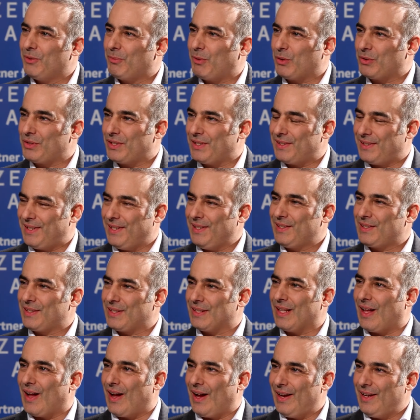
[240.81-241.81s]
about the 6
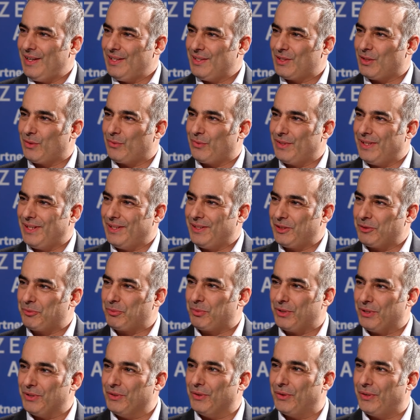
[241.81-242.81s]
lies of an
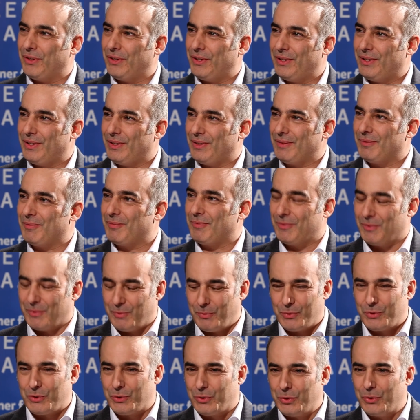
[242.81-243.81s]
entrepreneur
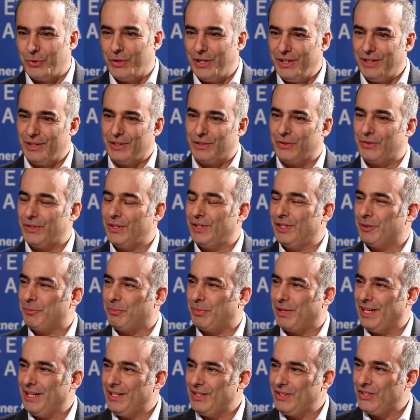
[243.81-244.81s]
during the
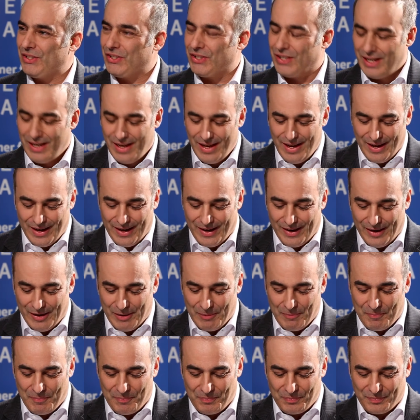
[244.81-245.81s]
pitch.
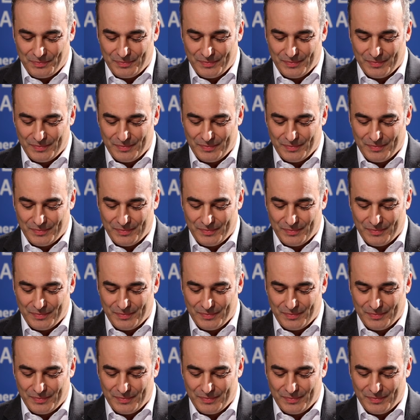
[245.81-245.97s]
If